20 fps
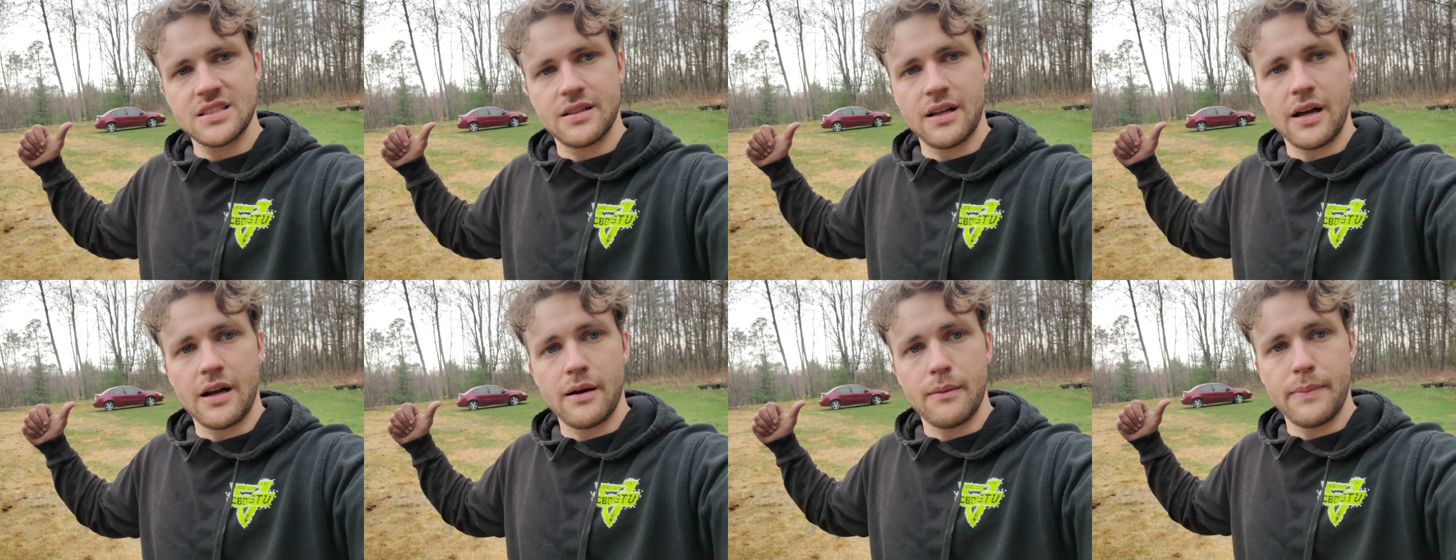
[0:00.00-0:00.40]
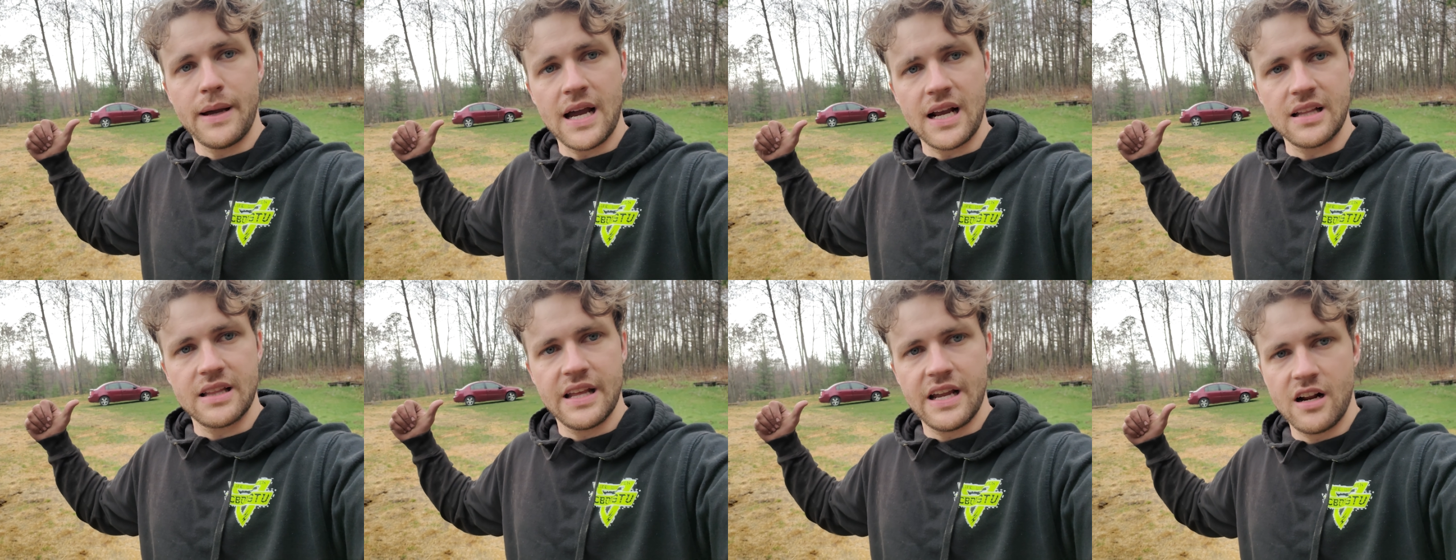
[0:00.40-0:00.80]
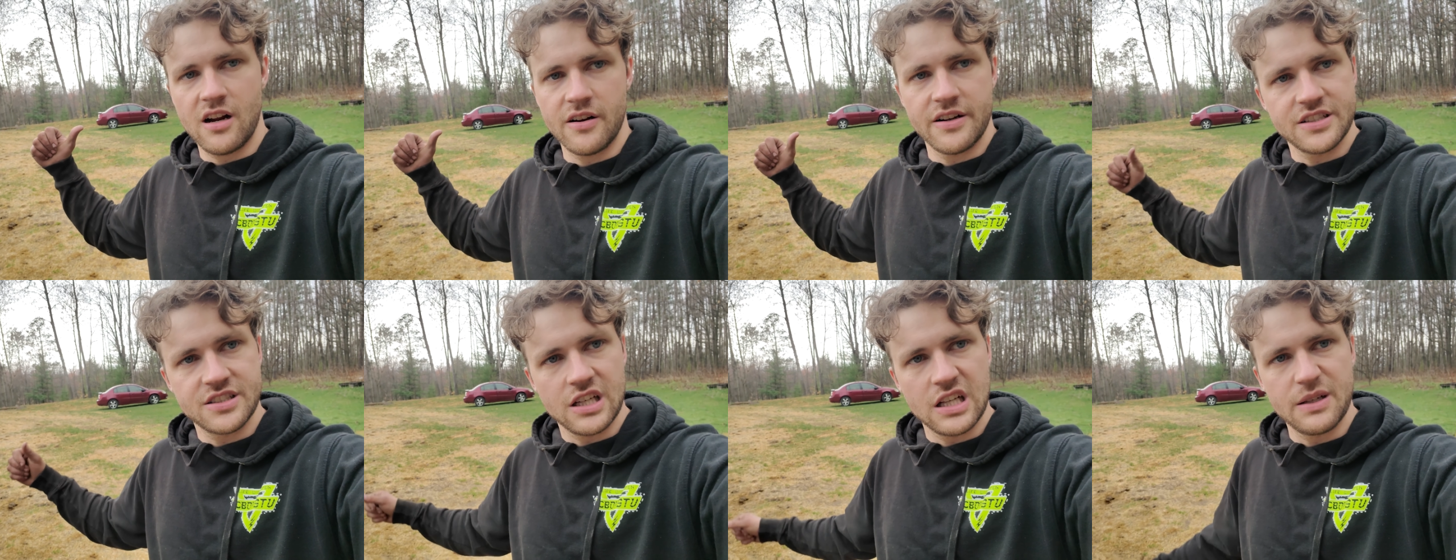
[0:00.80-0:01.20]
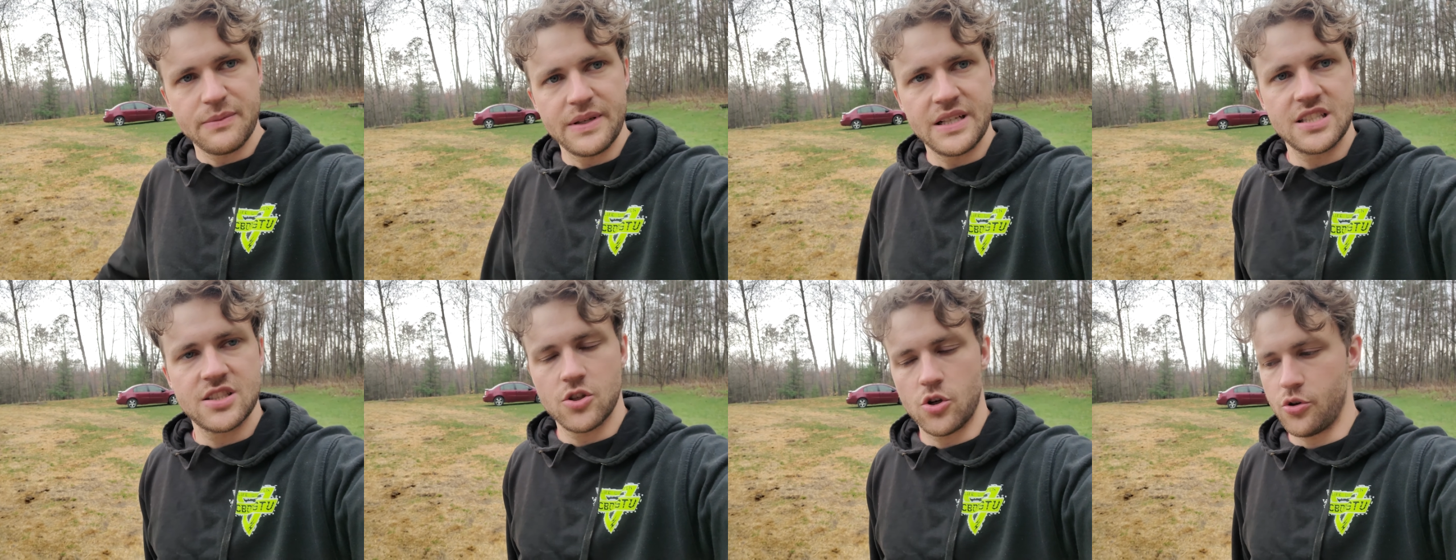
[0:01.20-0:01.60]
out back there is gonna be
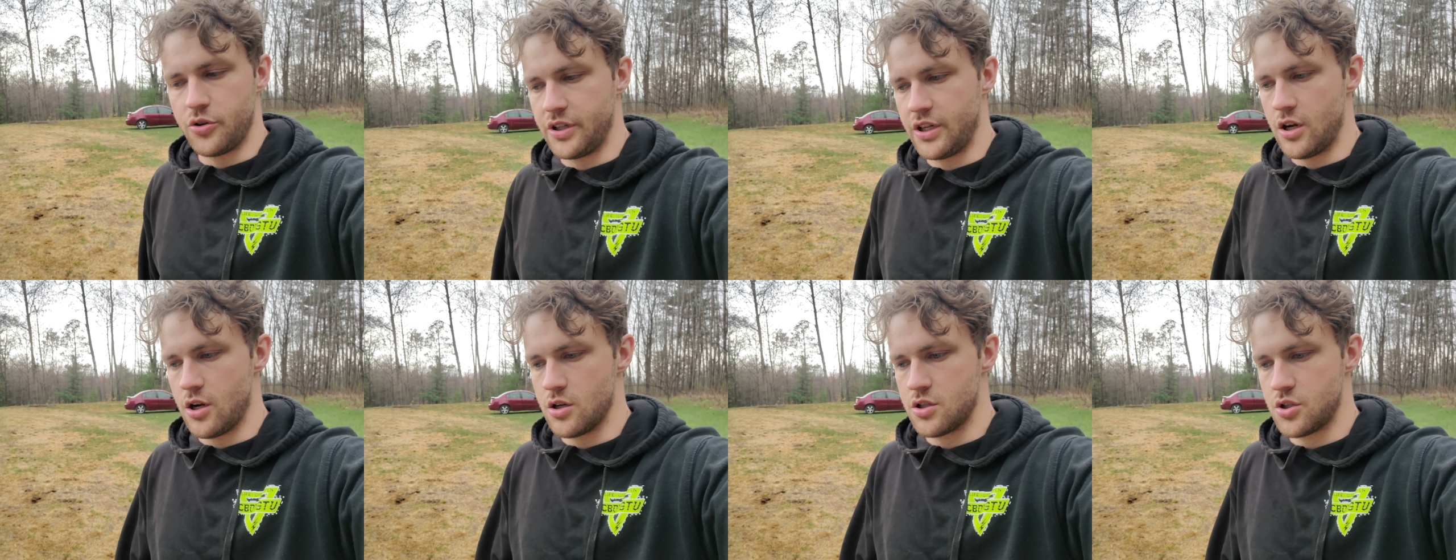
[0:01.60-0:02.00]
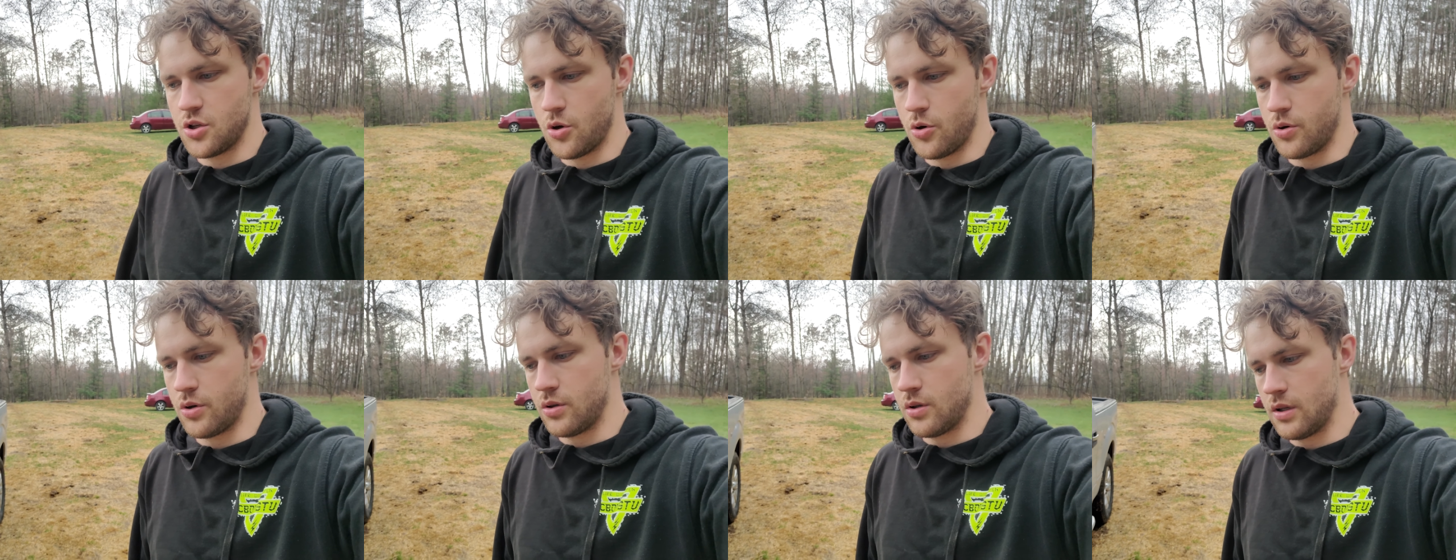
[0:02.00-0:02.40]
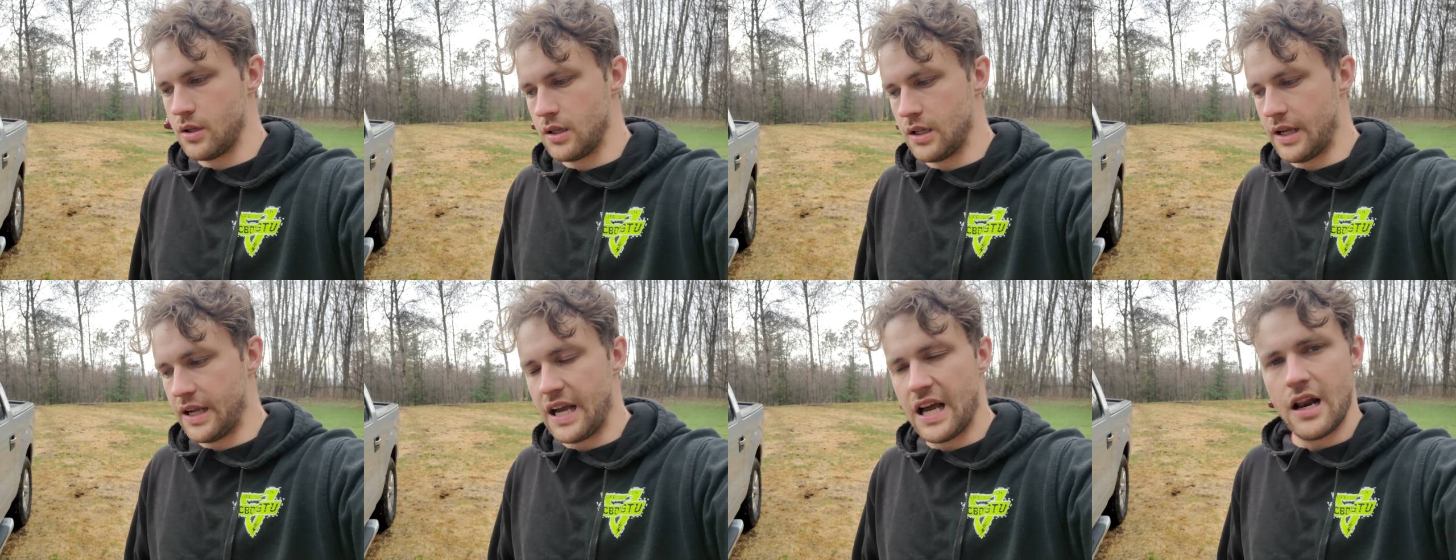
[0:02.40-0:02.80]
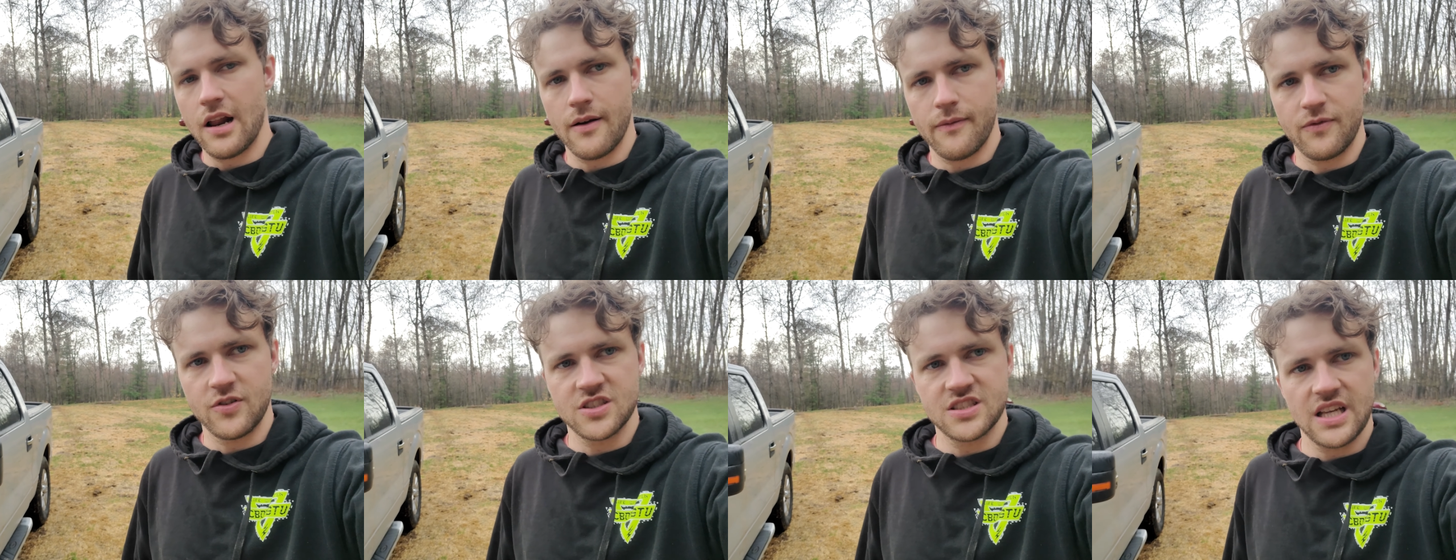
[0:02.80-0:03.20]
sold here soon. I got it
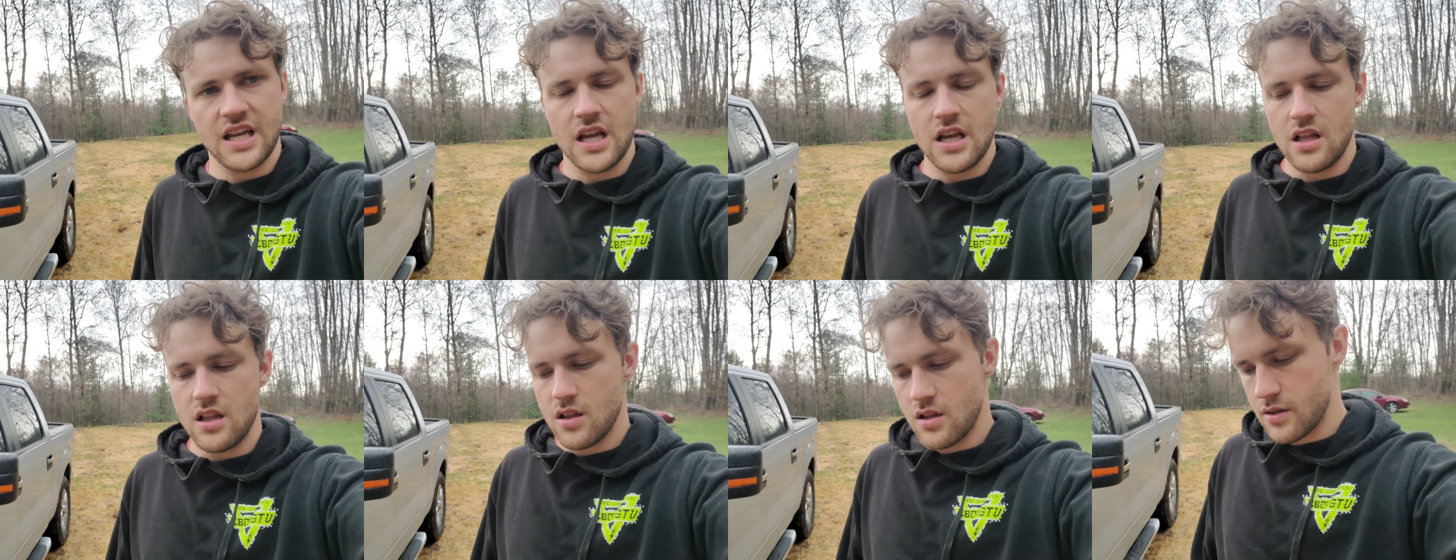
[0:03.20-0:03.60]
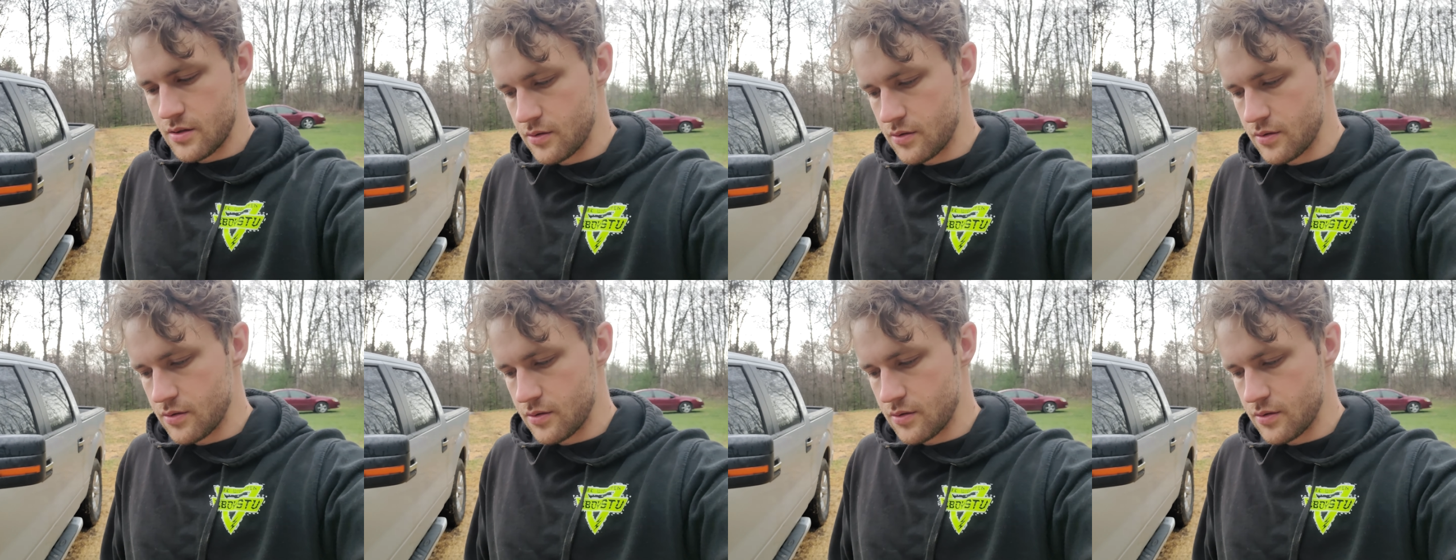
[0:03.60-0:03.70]
up for sale.